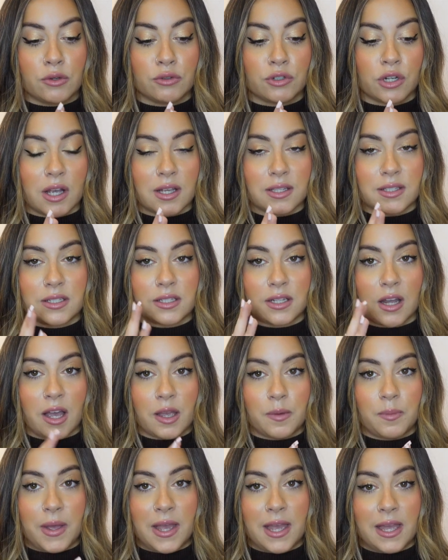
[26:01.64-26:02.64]
you just
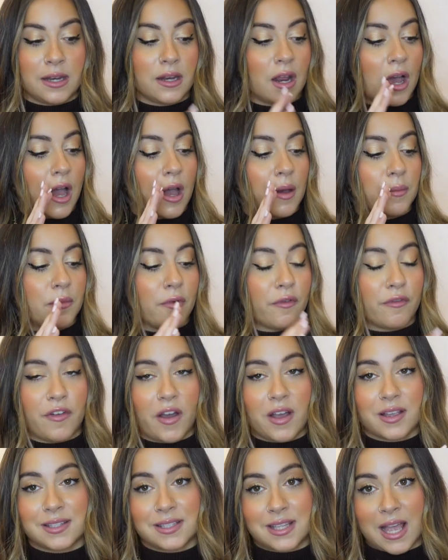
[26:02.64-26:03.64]
type in
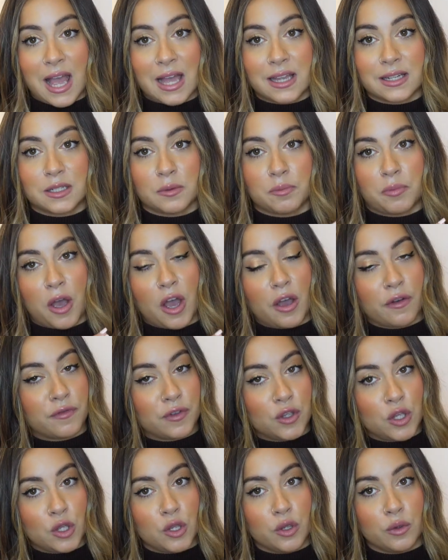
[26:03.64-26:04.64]
Versette
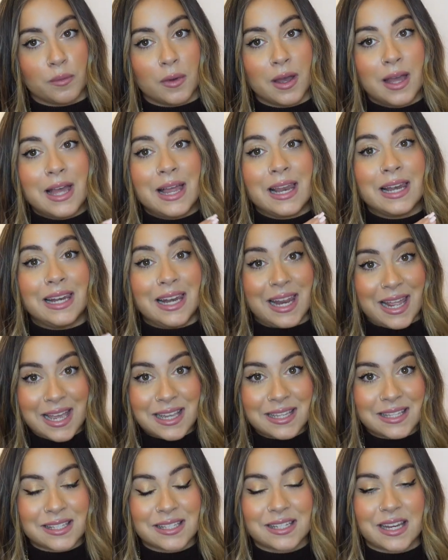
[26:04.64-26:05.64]
perfume
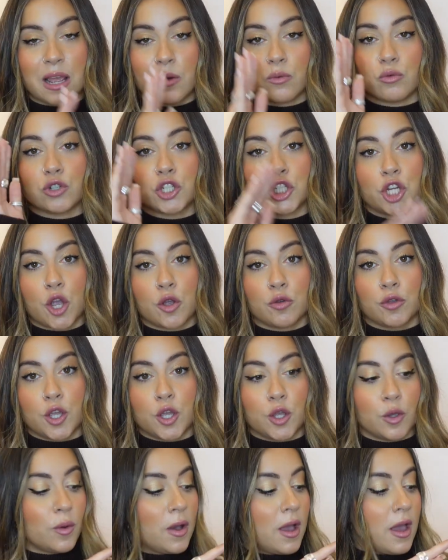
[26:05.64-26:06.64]
list, it will show
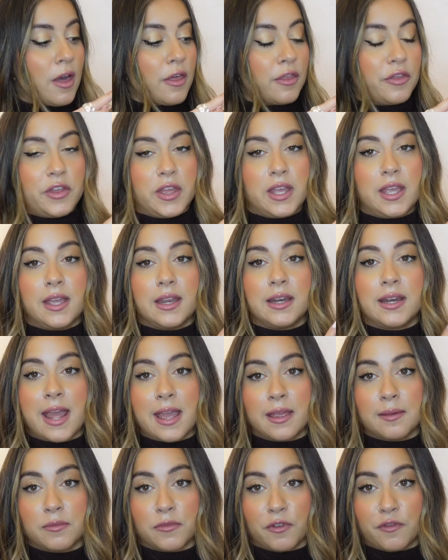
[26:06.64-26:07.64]
you
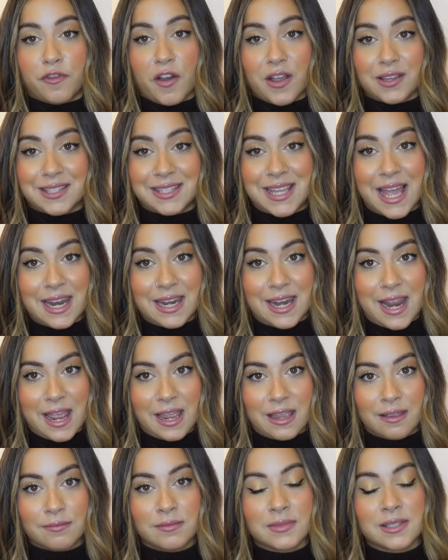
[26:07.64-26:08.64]
the Versette
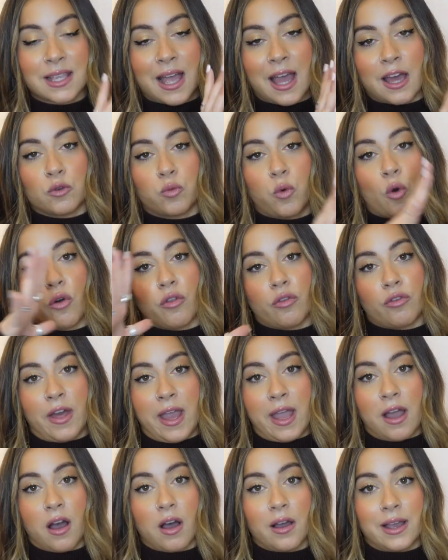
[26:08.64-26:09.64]
names and what
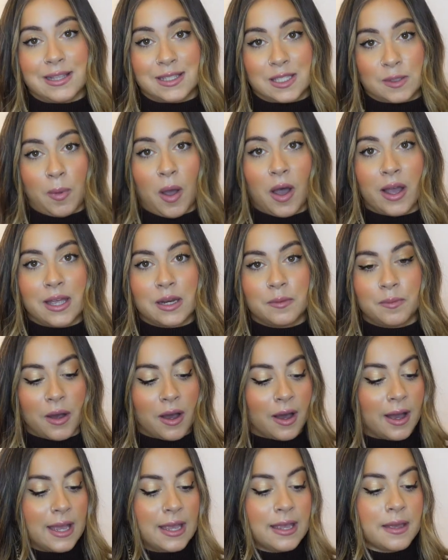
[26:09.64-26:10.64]
they are inspired
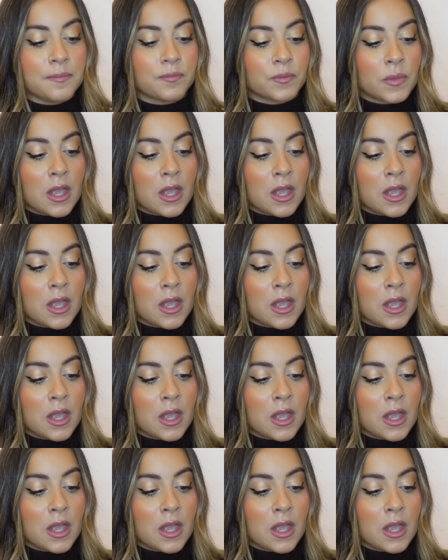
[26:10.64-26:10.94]
by.